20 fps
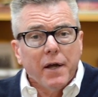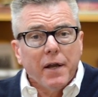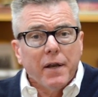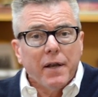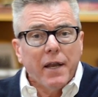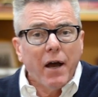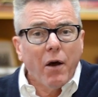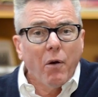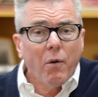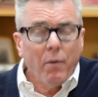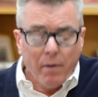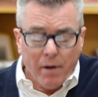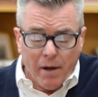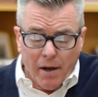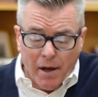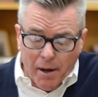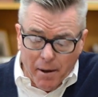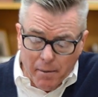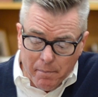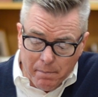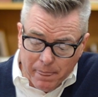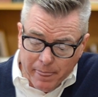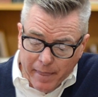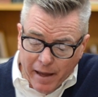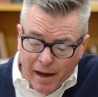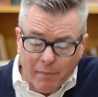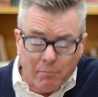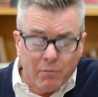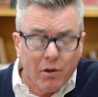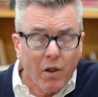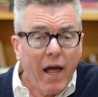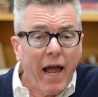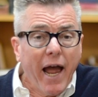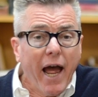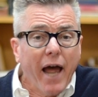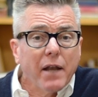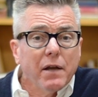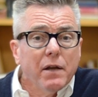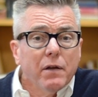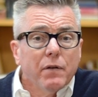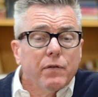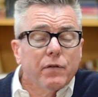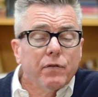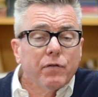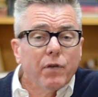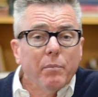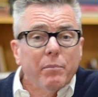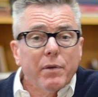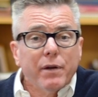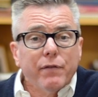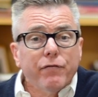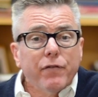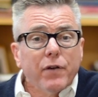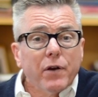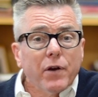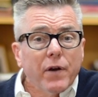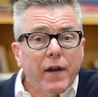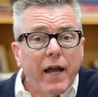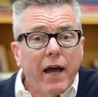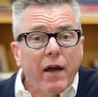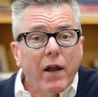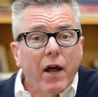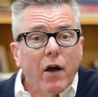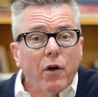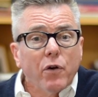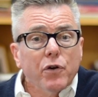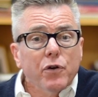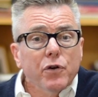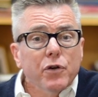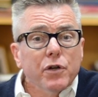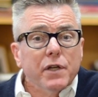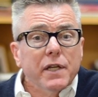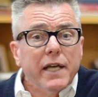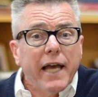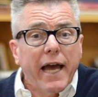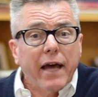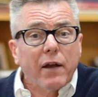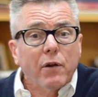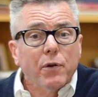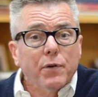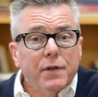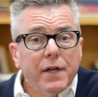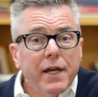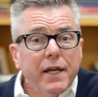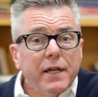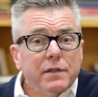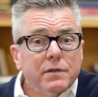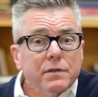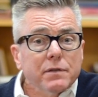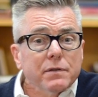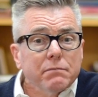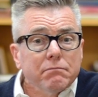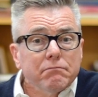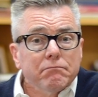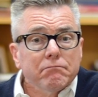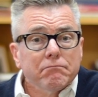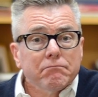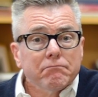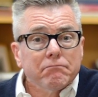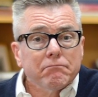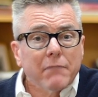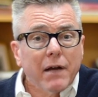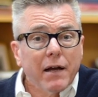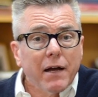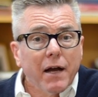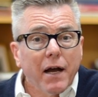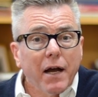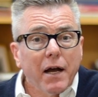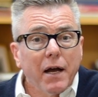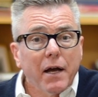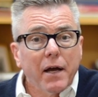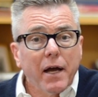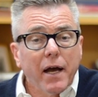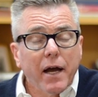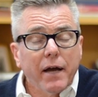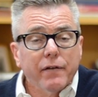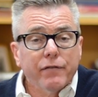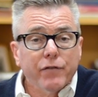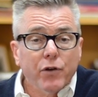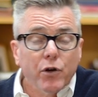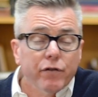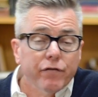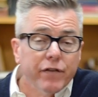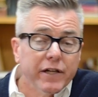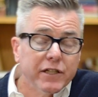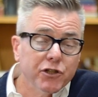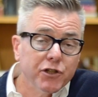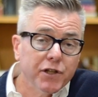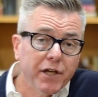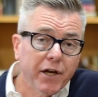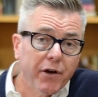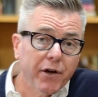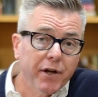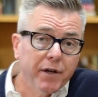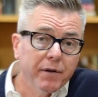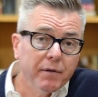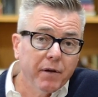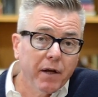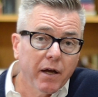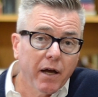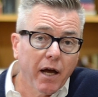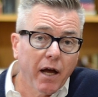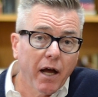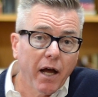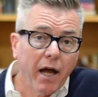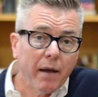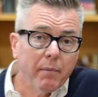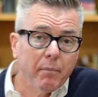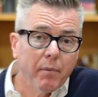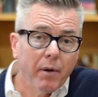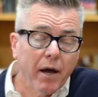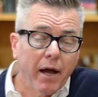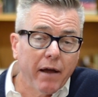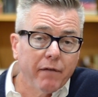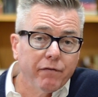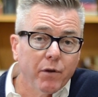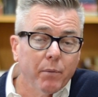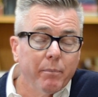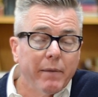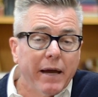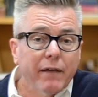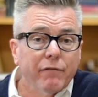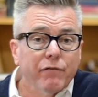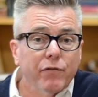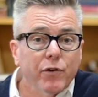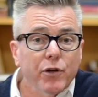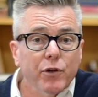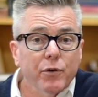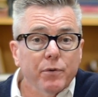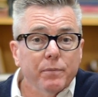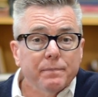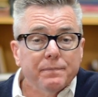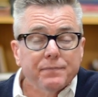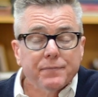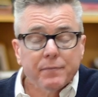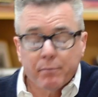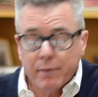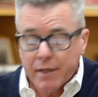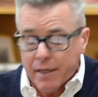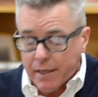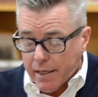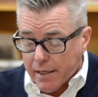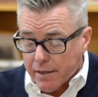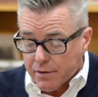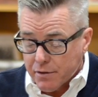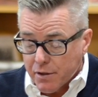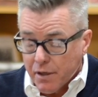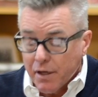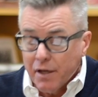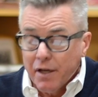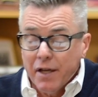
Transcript: Now, um, I'm glad that somebody figured out how good cattle taste. Uh, if you're a vegetarian, uh, I, I feel bad for you because